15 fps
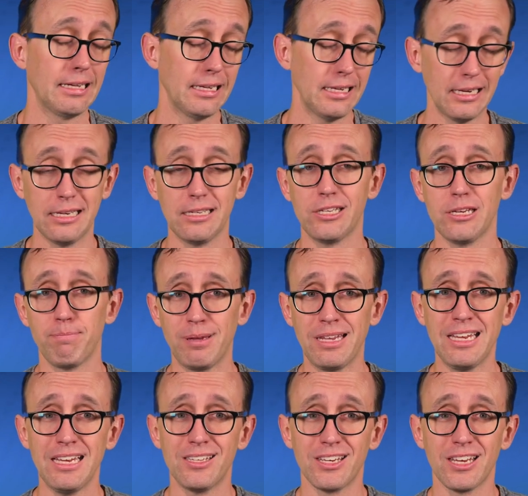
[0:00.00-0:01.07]
Easy
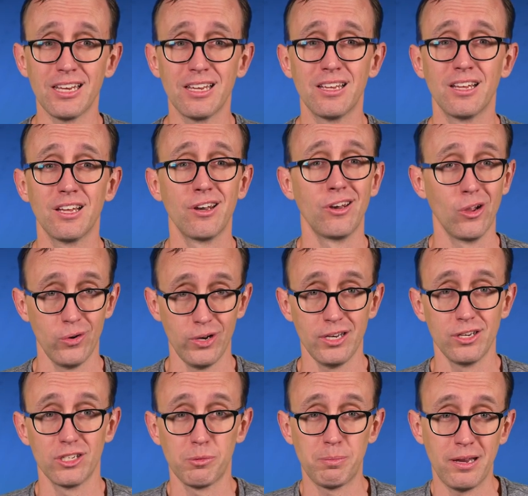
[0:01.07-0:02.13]
peasy, no
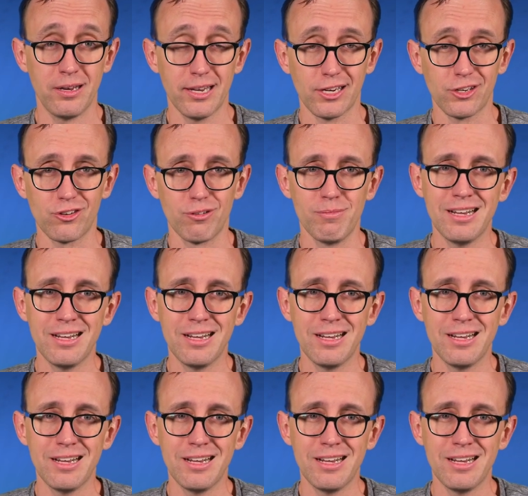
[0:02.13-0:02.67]
need to spend extra